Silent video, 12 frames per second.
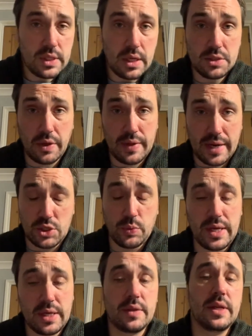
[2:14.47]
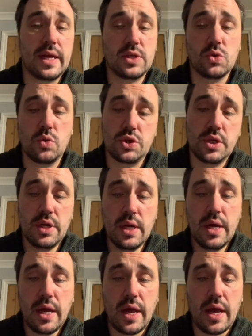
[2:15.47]
So the next week, the next auction,
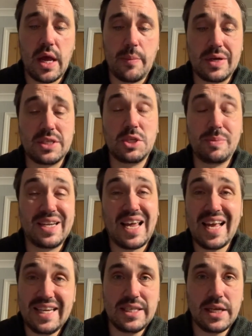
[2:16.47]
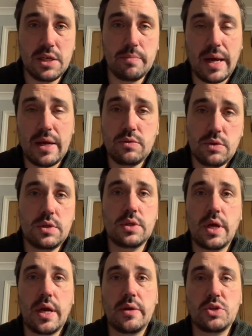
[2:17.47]
I actually spent £18.
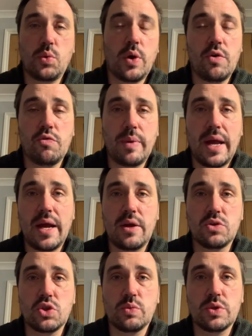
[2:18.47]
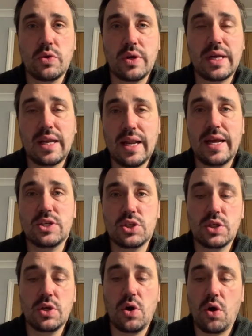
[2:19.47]
£12 was on a
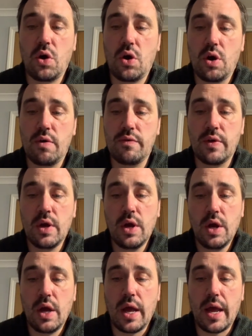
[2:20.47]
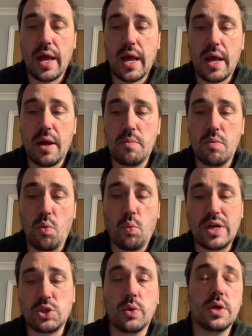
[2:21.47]
collection of
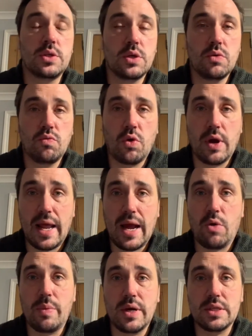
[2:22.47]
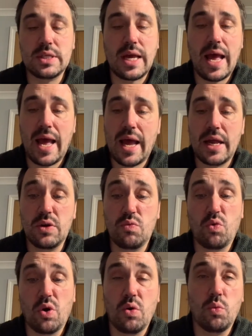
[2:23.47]
Wedgwood, Royal Albert and
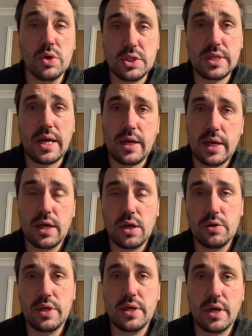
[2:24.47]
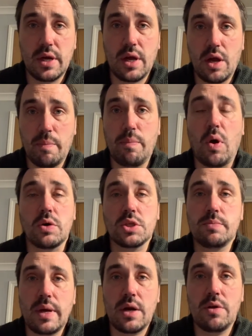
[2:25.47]
Royal Worcester, including a
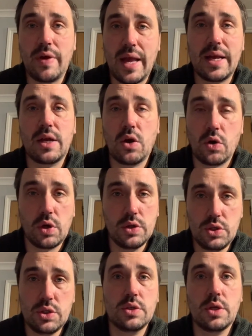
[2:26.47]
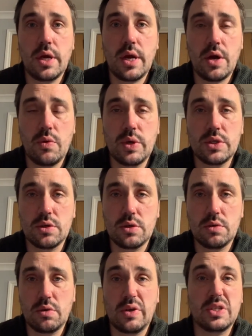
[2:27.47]
boxed pair of egg codlers, which are
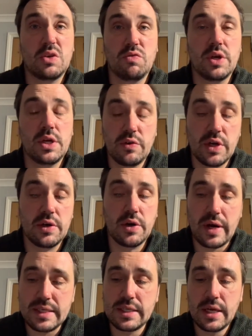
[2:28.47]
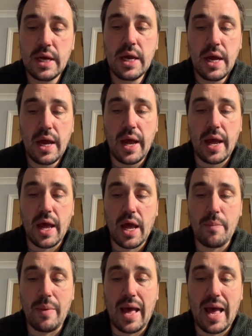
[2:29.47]
actually really nice,
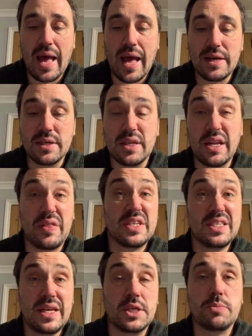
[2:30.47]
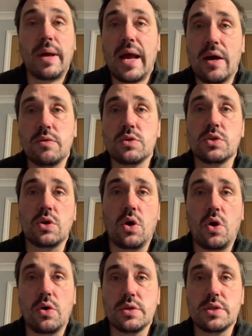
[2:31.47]
and another £6
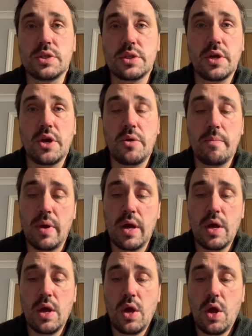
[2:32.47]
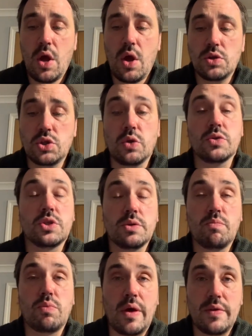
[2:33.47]
on some Johnson
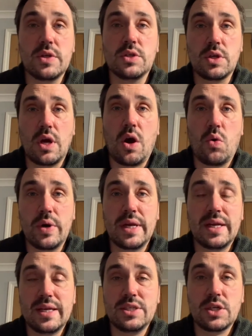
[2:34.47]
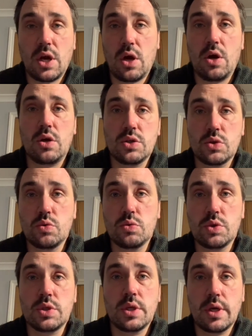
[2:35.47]
Brothers Old English
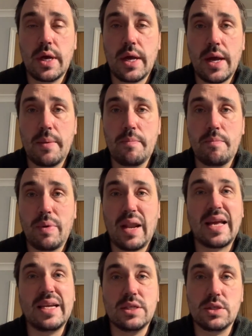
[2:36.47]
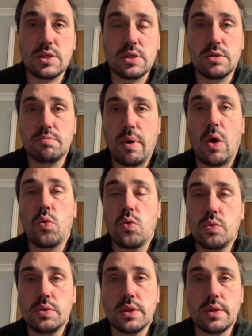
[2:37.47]
Castles plates and
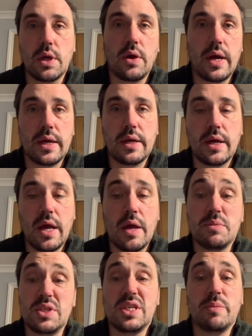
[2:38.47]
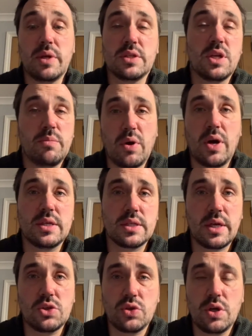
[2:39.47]
bowls and the like, similar to the Myatt's
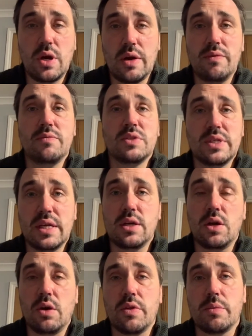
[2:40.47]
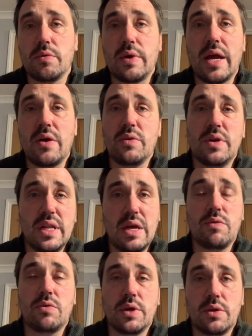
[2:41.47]
Country Life. Seen a lot of them around, never
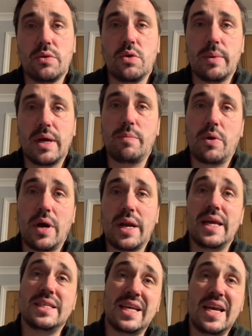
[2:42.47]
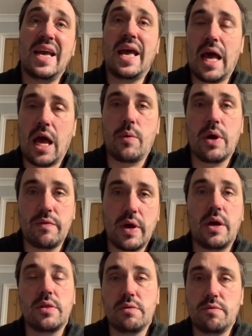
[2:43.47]
really thought about buying it.
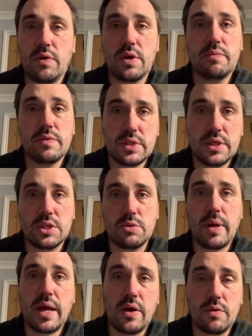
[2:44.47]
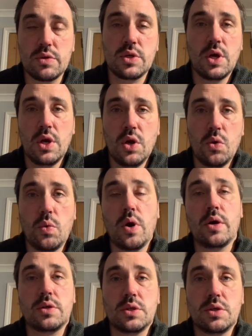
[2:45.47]
However, the volume for £6
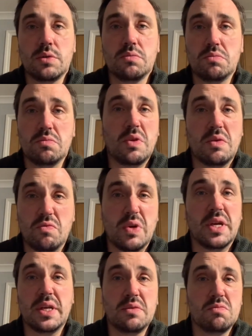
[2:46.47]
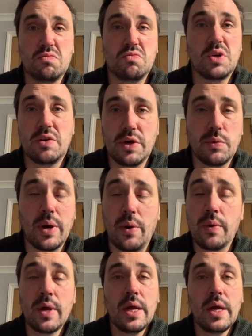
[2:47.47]
worked really well.